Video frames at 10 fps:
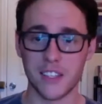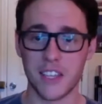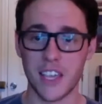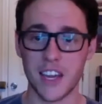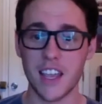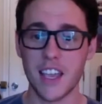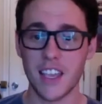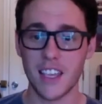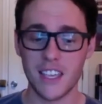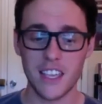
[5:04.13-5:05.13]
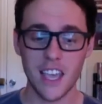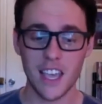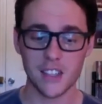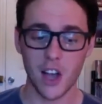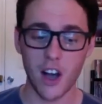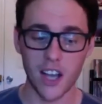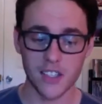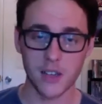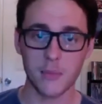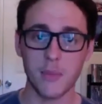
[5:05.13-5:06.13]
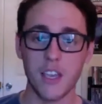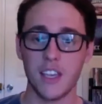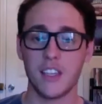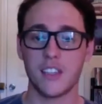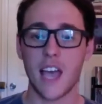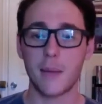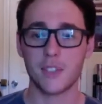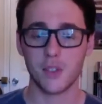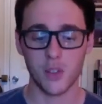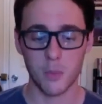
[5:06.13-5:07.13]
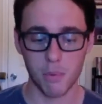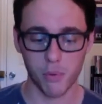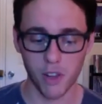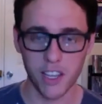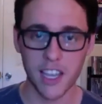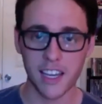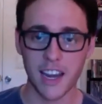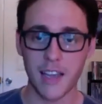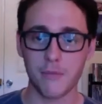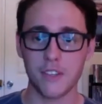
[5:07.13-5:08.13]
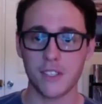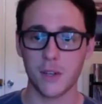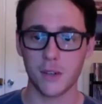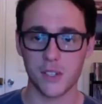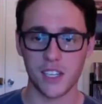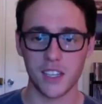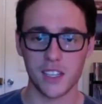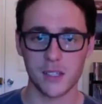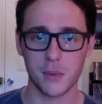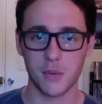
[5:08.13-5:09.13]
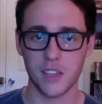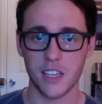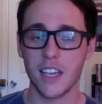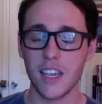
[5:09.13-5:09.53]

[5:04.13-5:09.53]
kid. He is awesome. He's absolutely brilliant in every single scene in this movie.